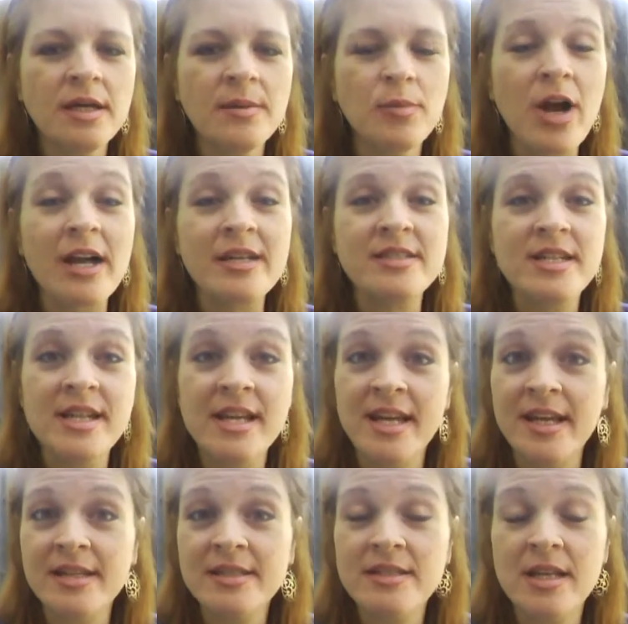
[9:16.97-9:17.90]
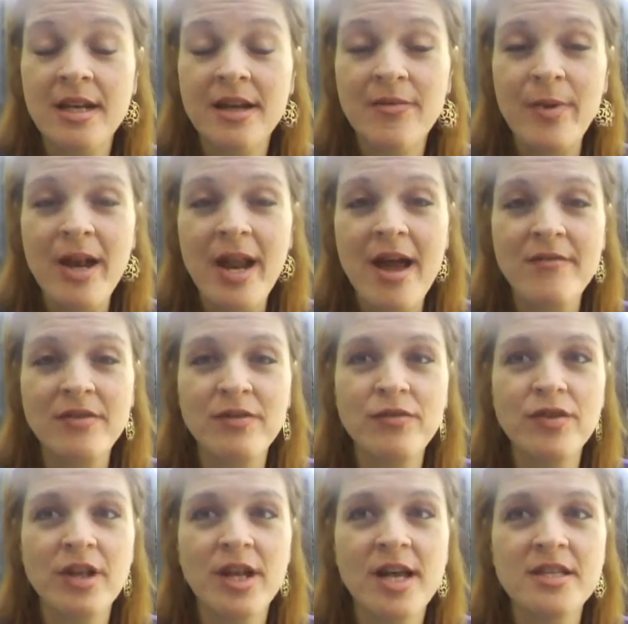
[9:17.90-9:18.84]
Braxton Hicks that I've been having
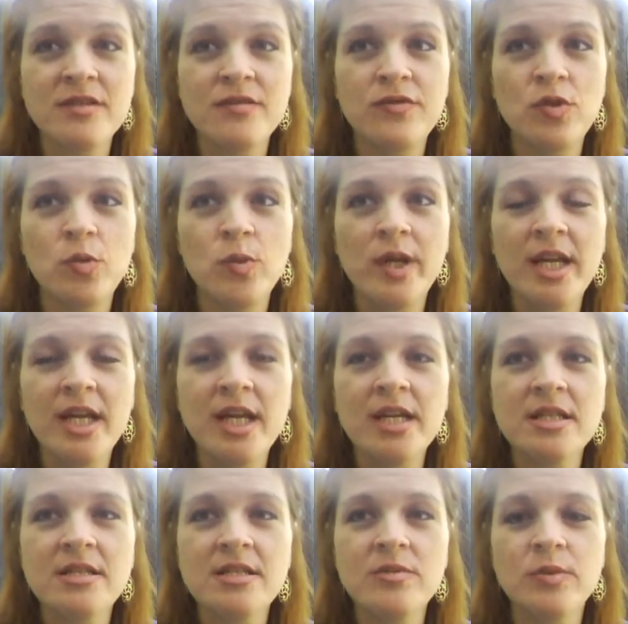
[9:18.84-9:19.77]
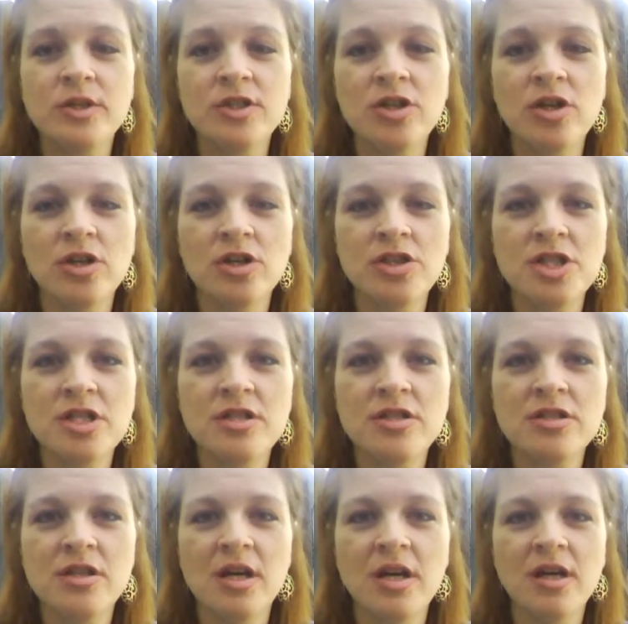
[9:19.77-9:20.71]
for the last few weeks, which are
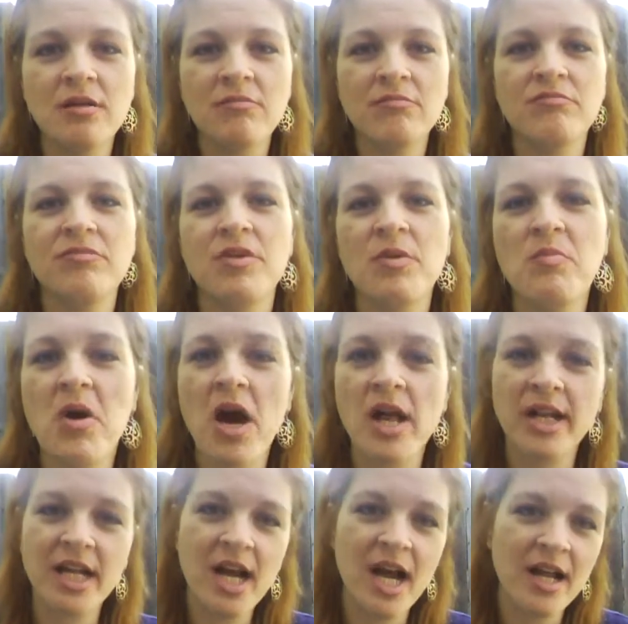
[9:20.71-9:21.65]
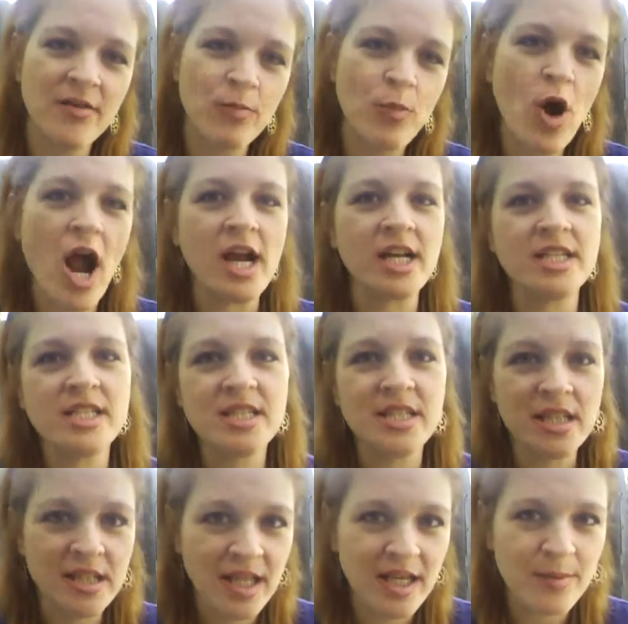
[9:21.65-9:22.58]
just the body kind of
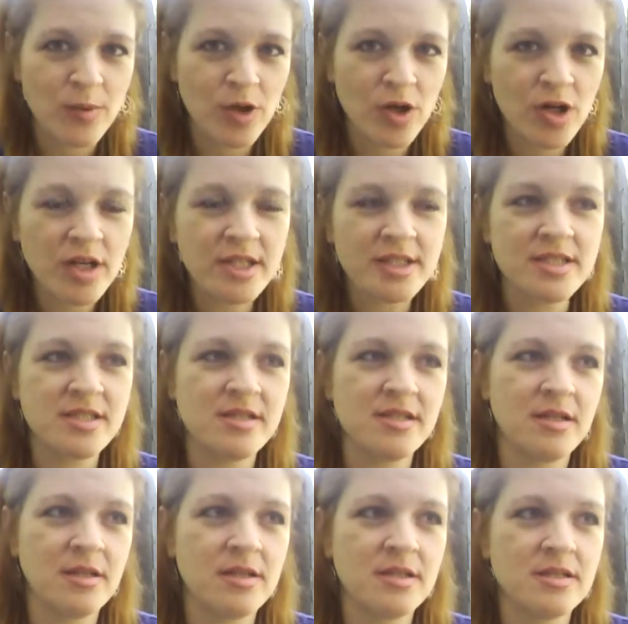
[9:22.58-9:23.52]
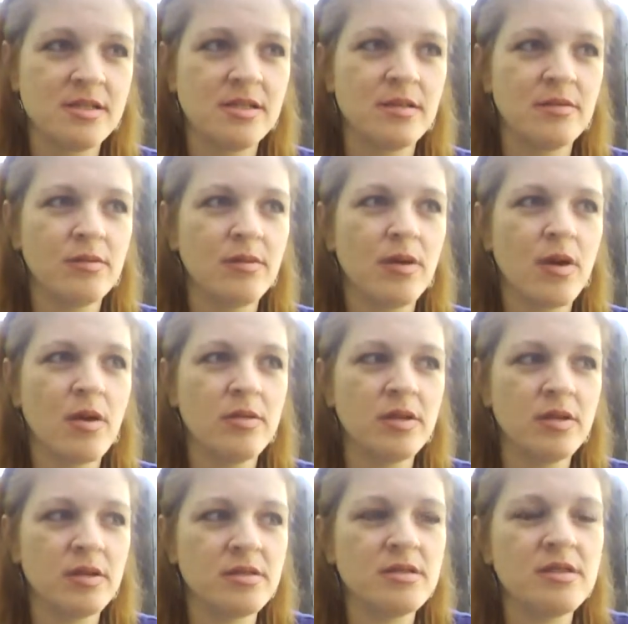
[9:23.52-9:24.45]
practicing labor. It's the
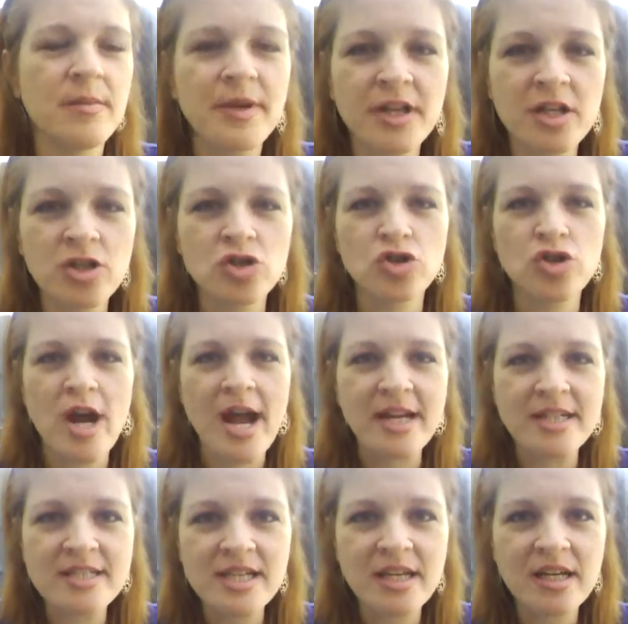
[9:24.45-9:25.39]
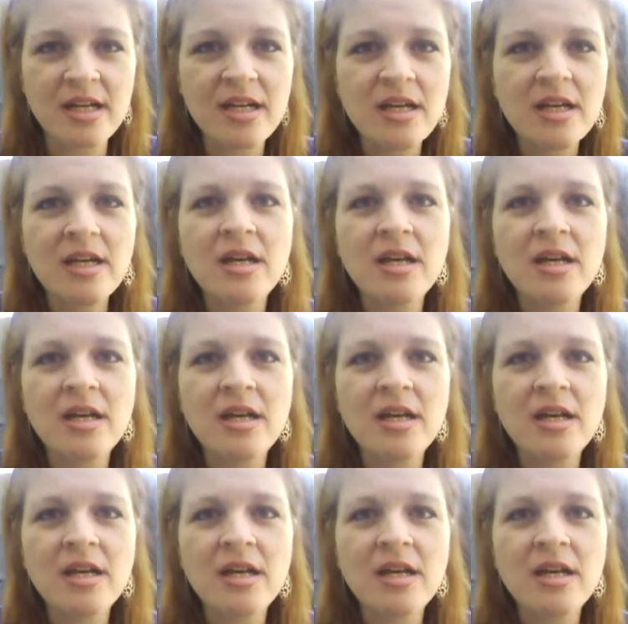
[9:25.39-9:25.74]
stomach contracting.